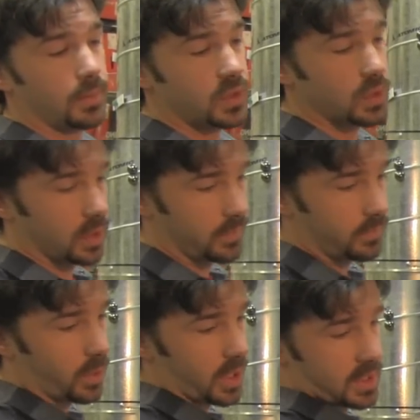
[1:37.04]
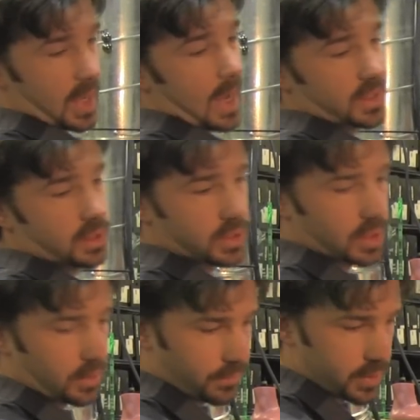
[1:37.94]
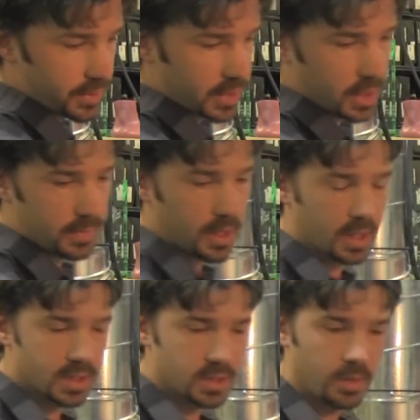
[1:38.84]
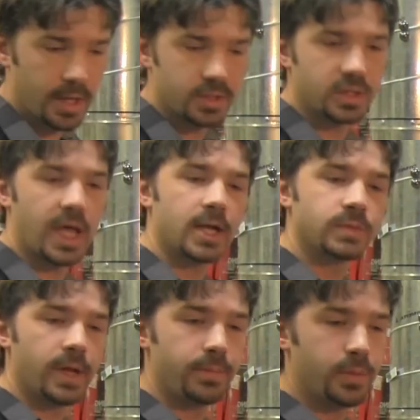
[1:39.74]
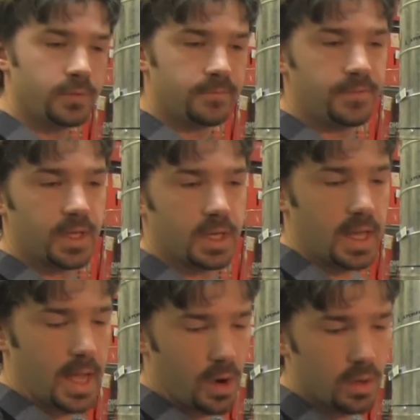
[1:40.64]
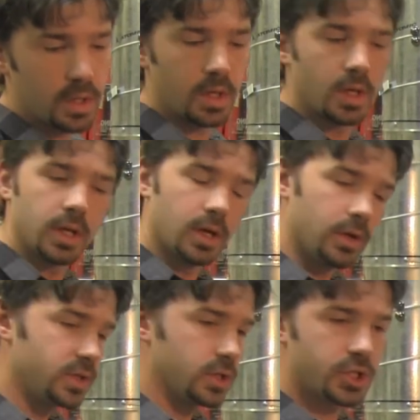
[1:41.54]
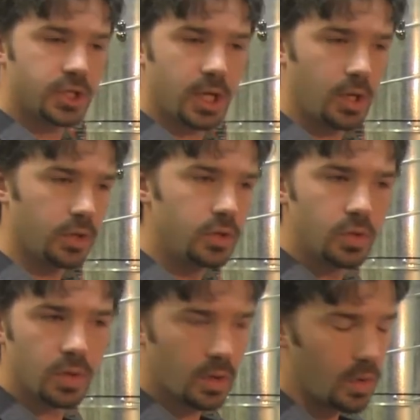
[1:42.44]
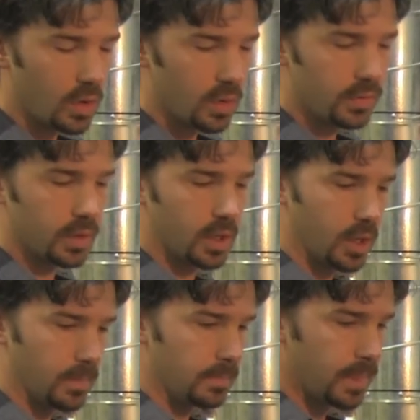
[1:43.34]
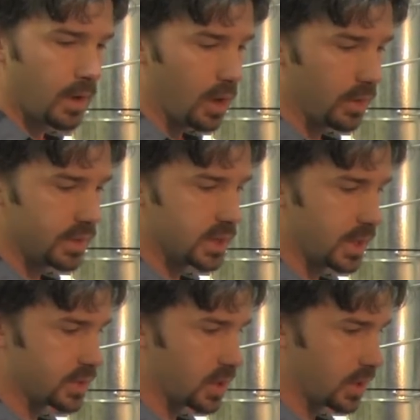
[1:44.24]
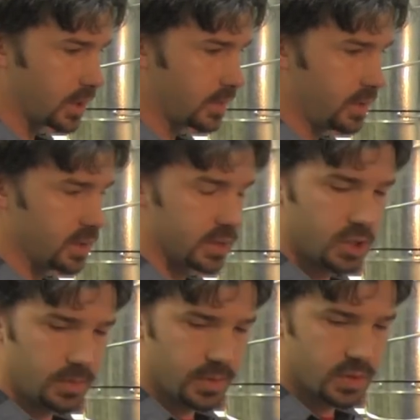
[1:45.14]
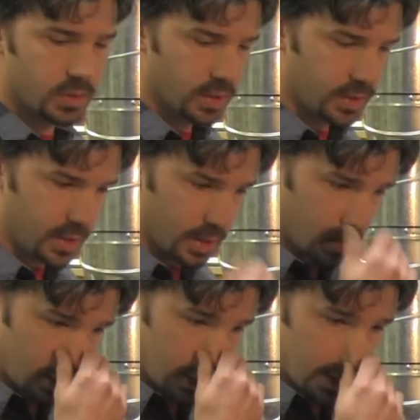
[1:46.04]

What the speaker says: Sort of what to ask yourself when you're thinking about custom liners is, how does my boot fit now? You know, is your shell new or old? All these liners aren't going to be the cheapest sort of thing.